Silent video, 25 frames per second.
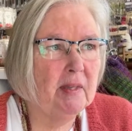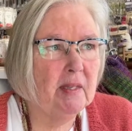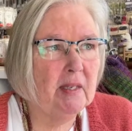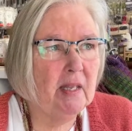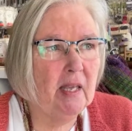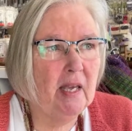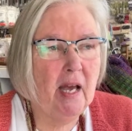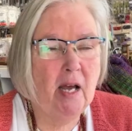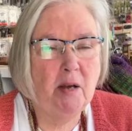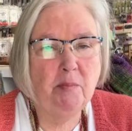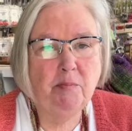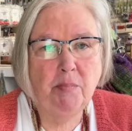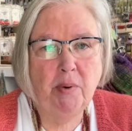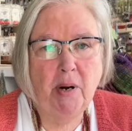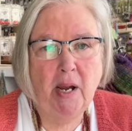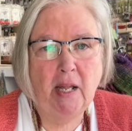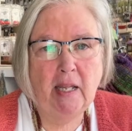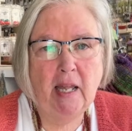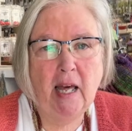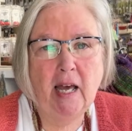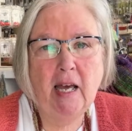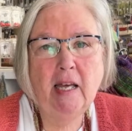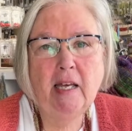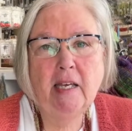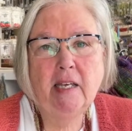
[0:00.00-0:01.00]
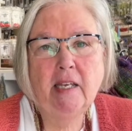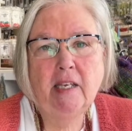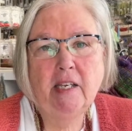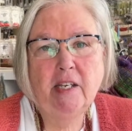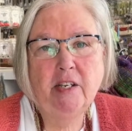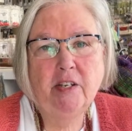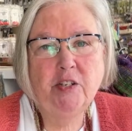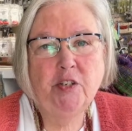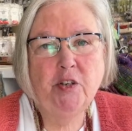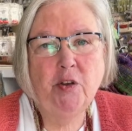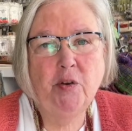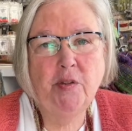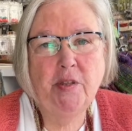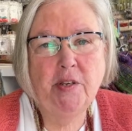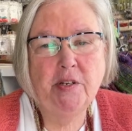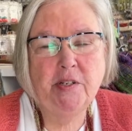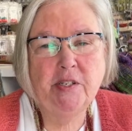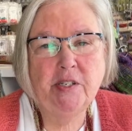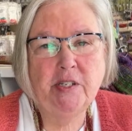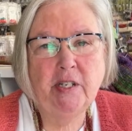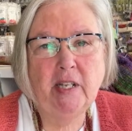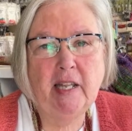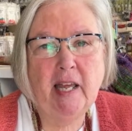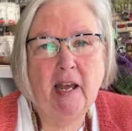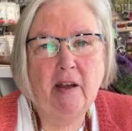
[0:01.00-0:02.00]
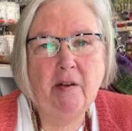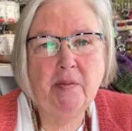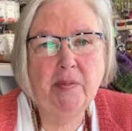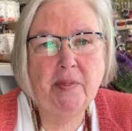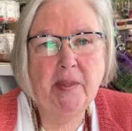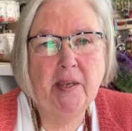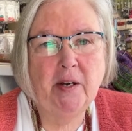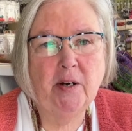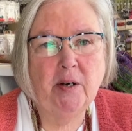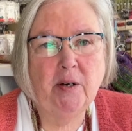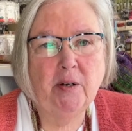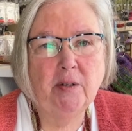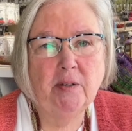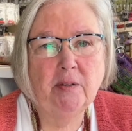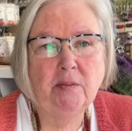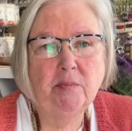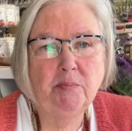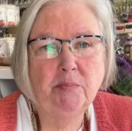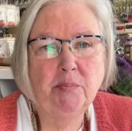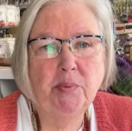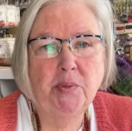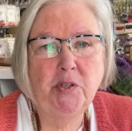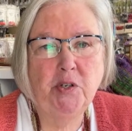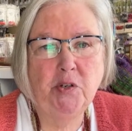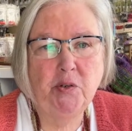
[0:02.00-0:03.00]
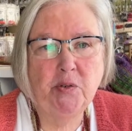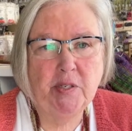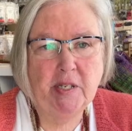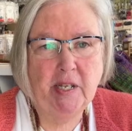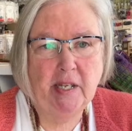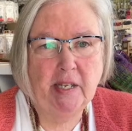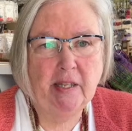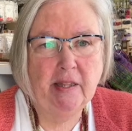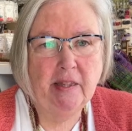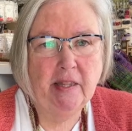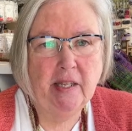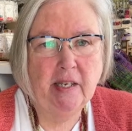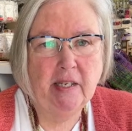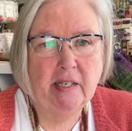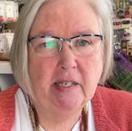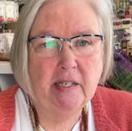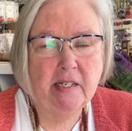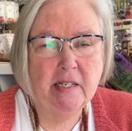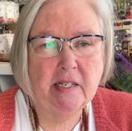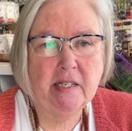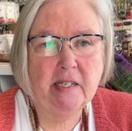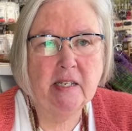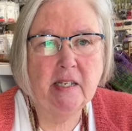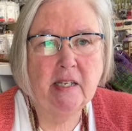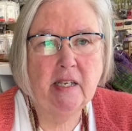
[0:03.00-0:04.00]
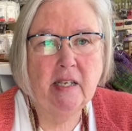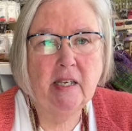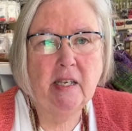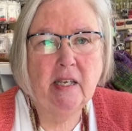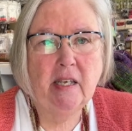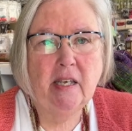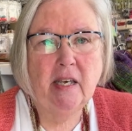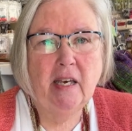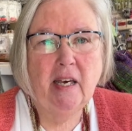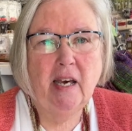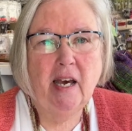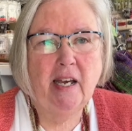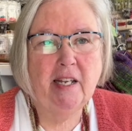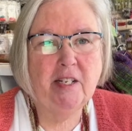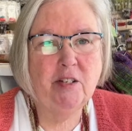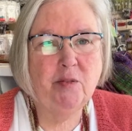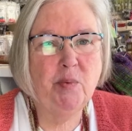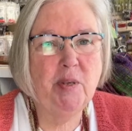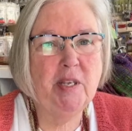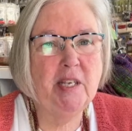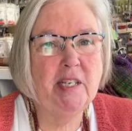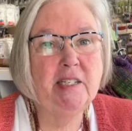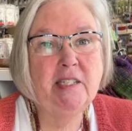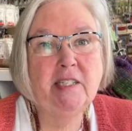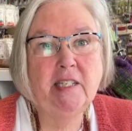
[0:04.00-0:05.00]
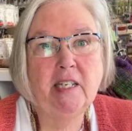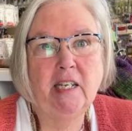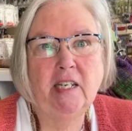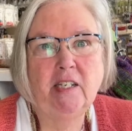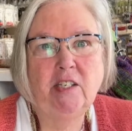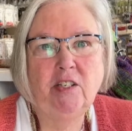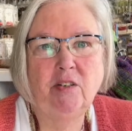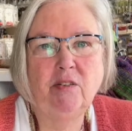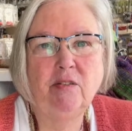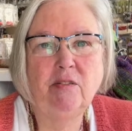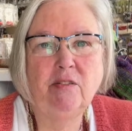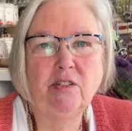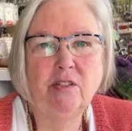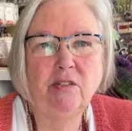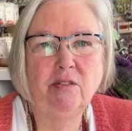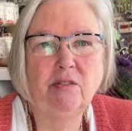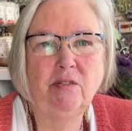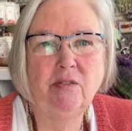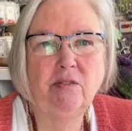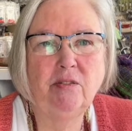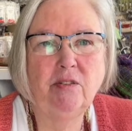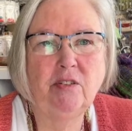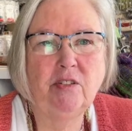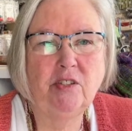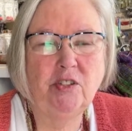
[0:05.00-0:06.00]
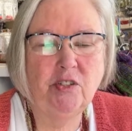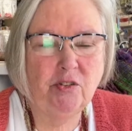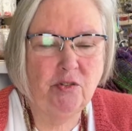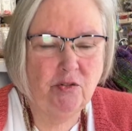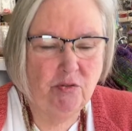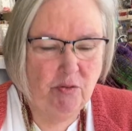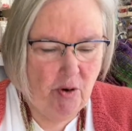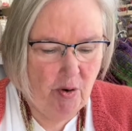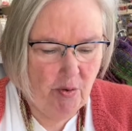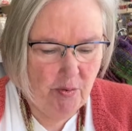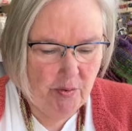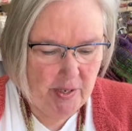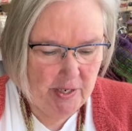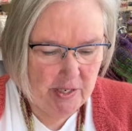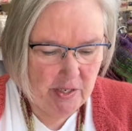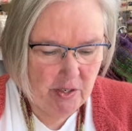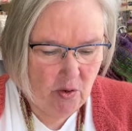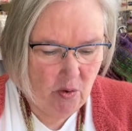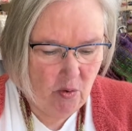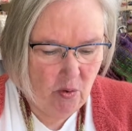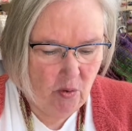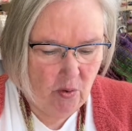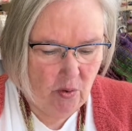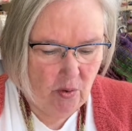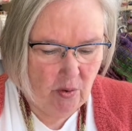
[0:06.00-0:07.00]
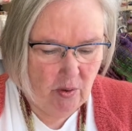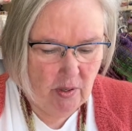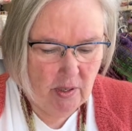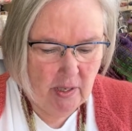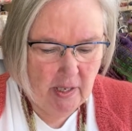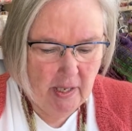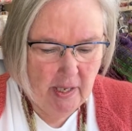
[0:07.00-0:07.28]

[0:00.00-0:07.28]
umbrella, so they're still out there producing things as we continue to grow this whole